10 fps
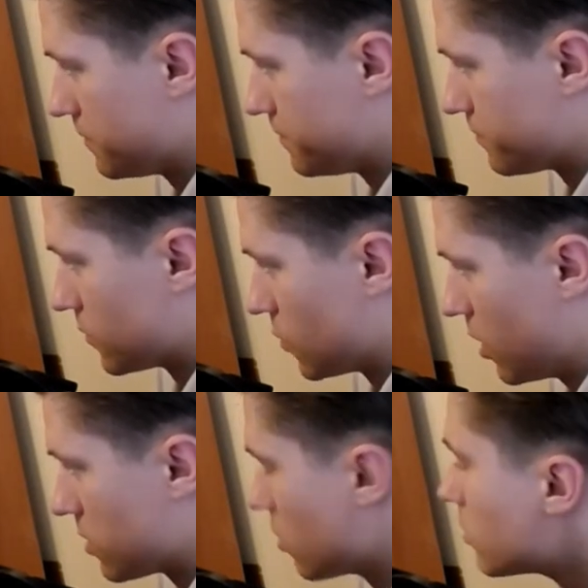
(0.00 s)
Right, so
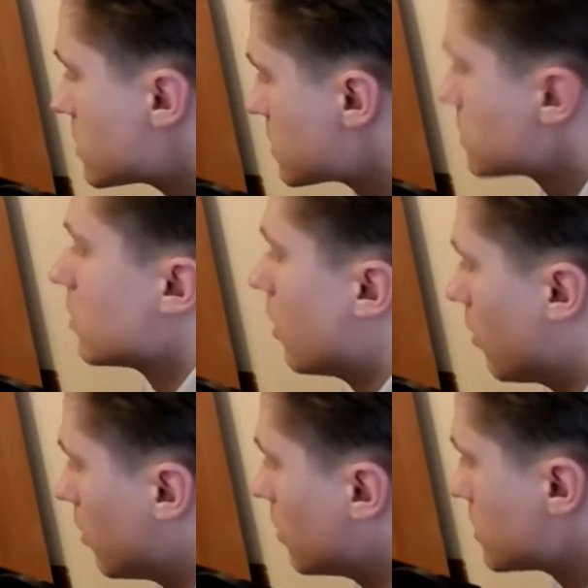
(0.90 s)
it's
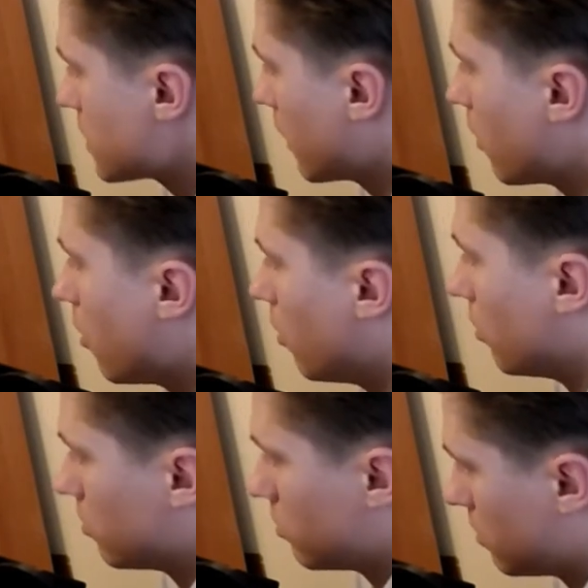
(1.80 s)
it's like all, oh,